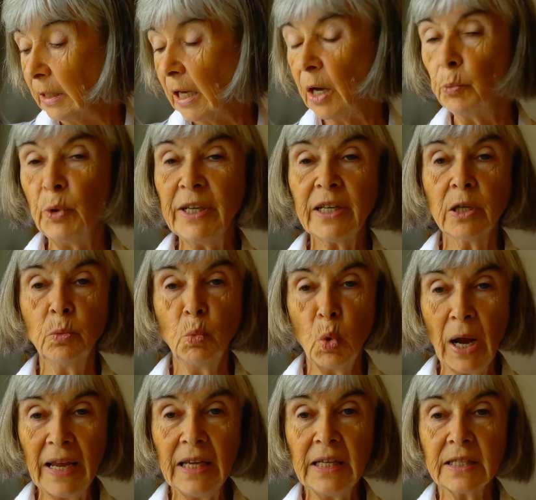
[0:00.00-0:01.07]
And we can
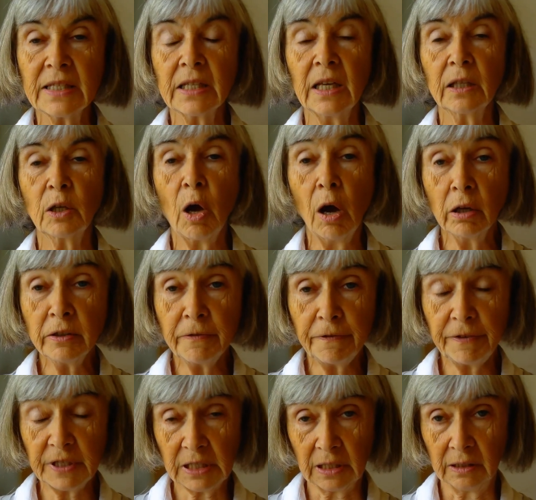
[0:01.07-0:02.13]
wait
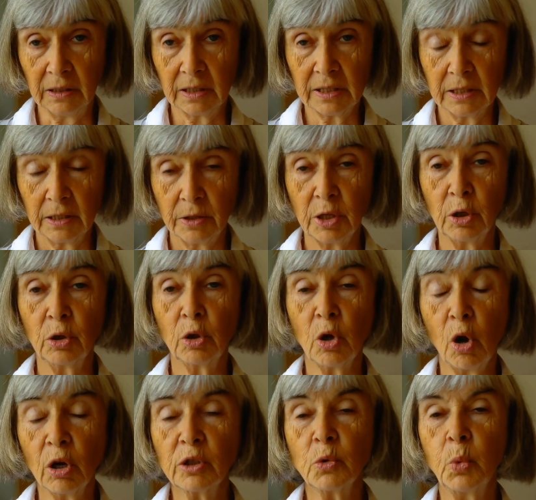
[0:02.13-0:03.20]
confident that
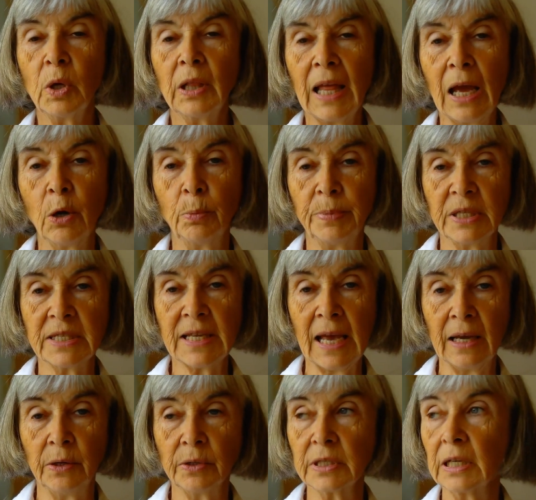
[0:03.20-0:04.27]
God will help us
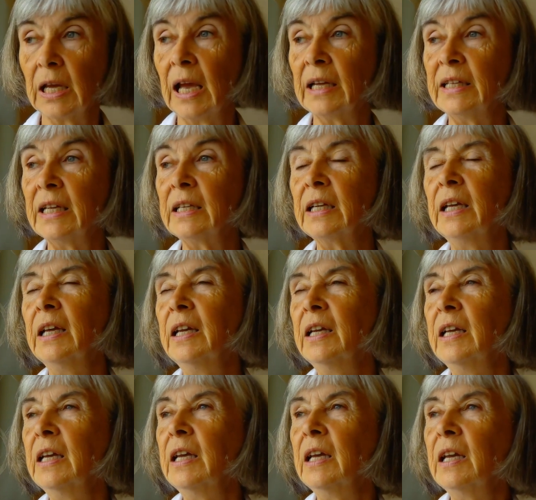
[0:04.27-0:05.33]
out, and it
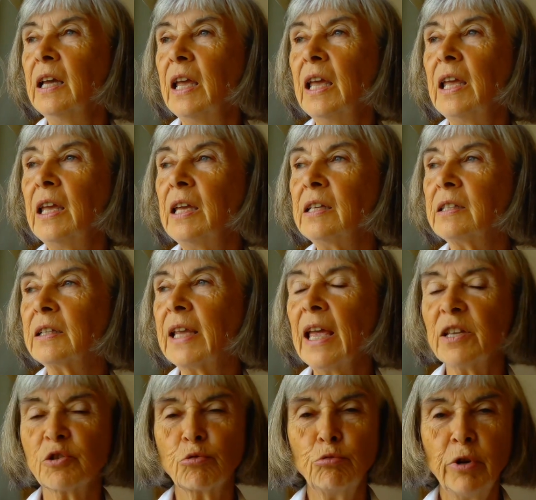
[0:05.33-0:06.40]

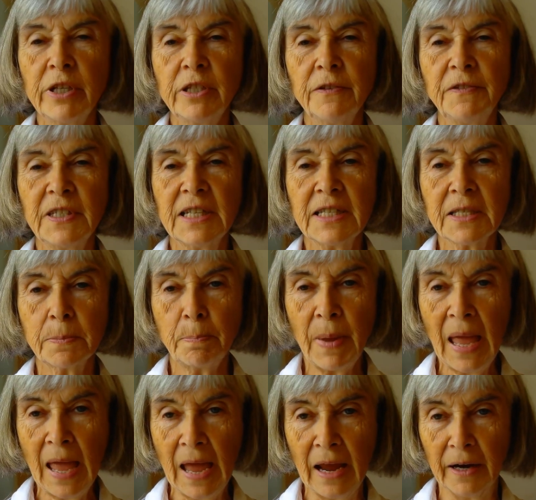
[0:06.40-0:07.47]
gets rid of
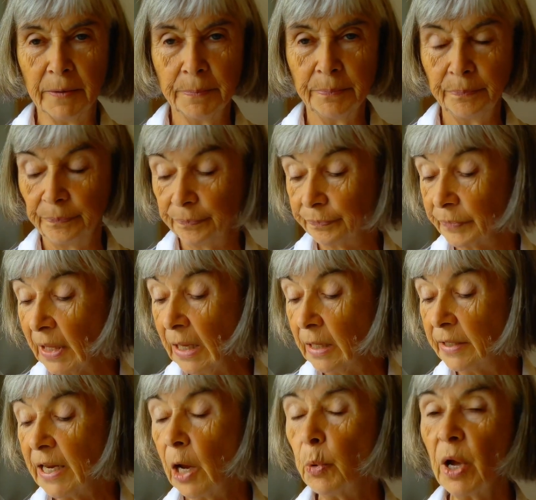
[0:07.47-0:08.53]
despair.
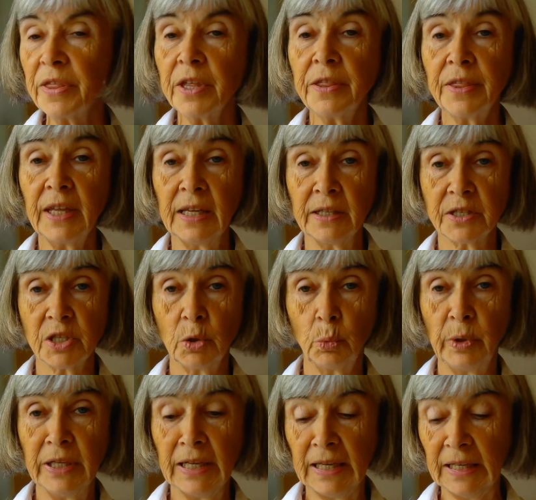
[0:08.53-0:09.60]
Now, other things that
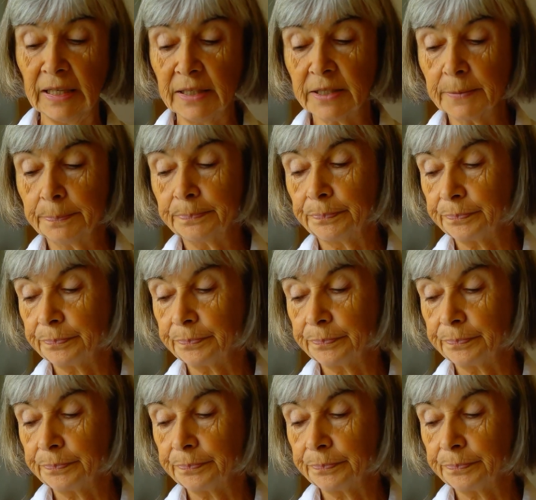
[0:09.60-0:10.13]
we need